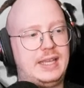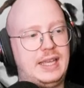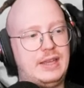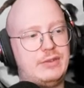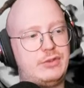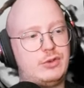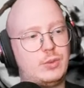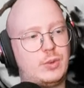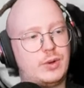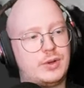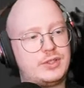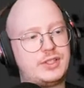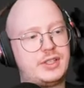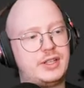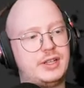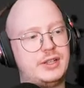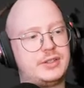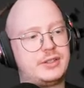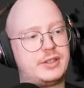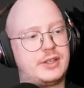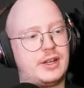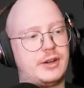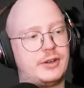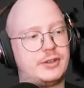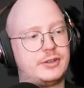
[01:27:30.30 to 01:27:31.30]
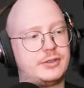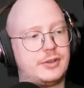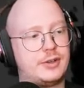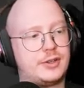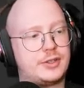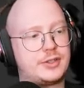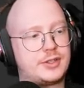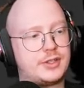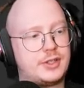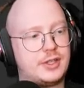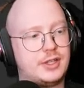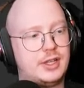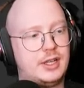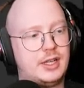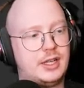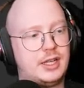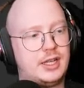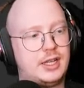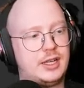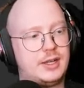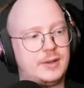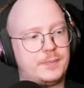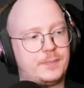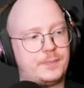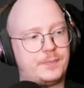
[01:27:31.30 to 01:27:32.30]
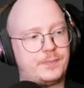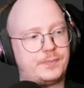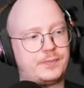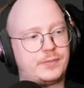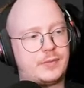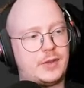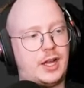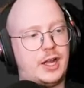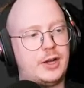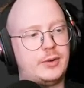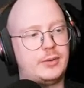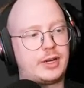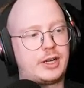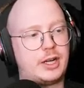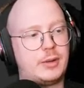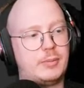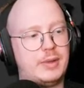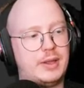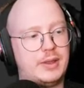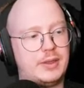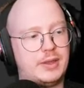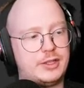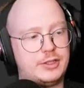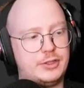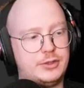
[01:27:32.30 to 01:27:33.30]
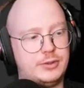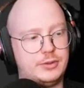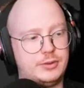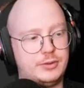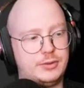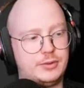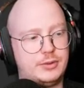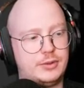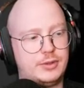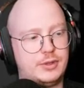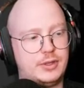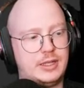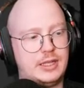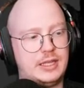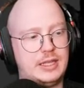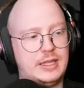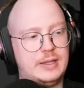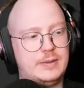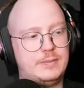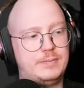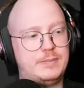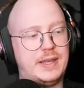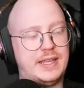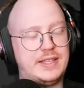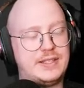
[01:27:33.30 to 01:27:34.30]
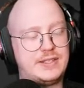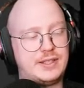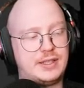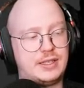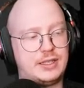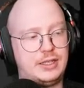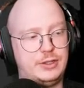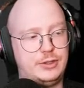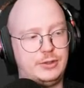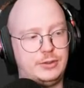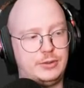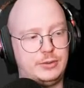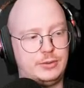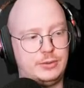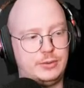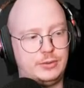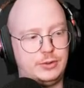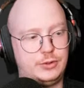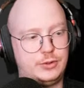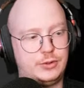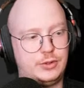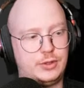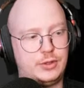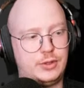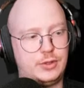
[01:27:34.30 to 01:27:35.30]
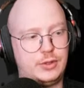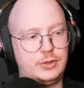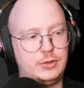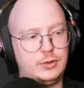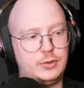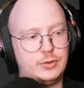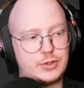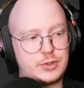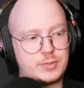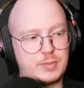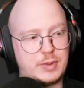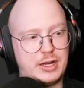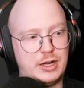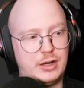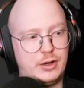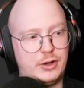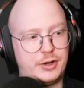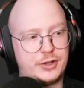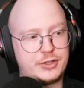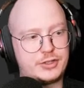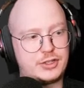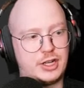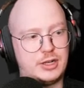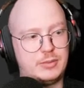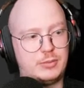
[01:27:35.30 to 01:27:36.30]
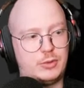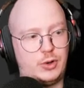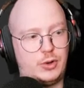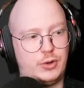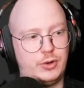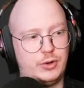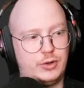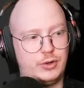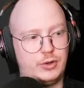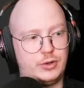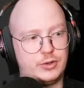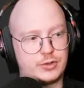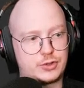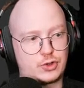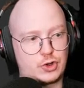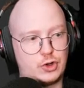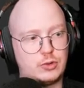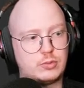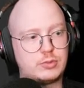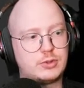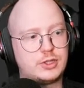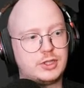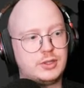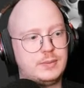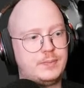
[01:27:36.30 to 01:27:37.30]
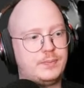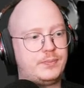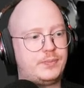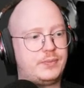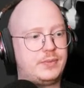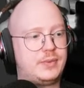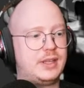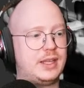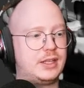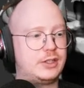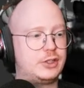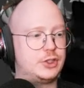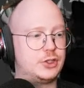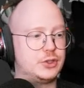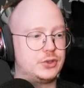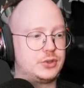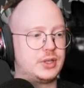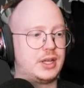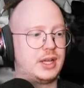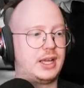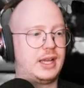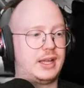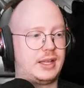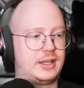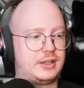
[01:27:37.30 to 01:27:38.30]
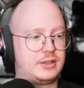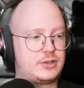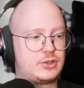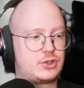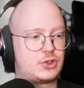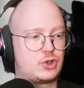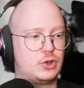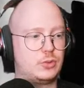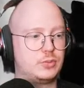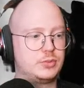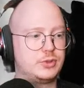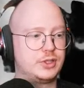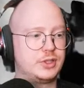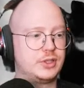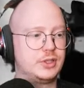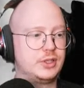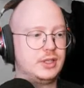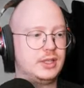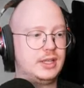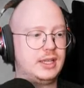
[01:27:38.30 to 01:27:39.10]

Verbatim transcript: if you want to get into character art, I recommend that you basically you you spend a lot of time on on sculpting, get good at sculpting,